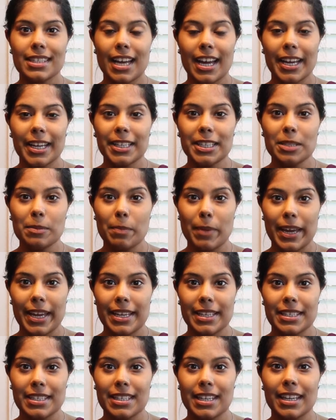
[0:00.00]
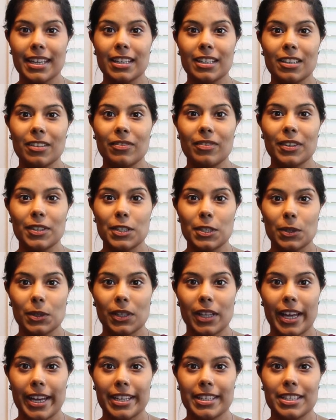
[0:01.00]
science-based,
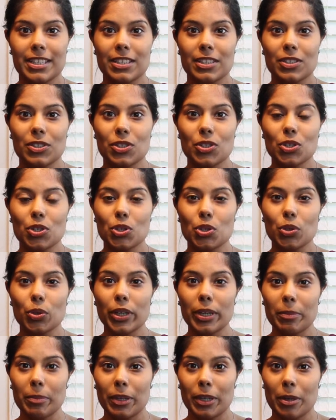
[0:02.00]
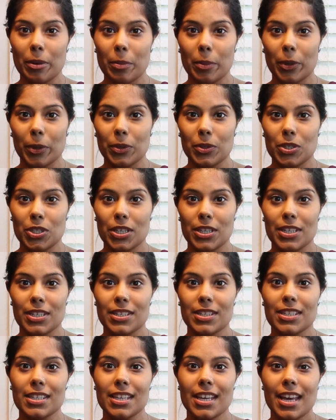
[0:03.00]
individualized treatment
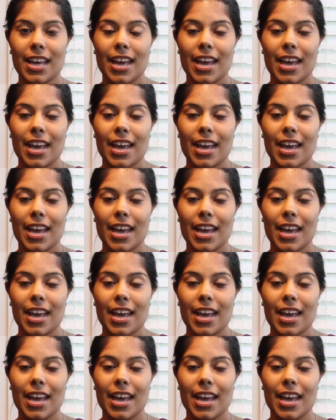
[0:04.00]
approaches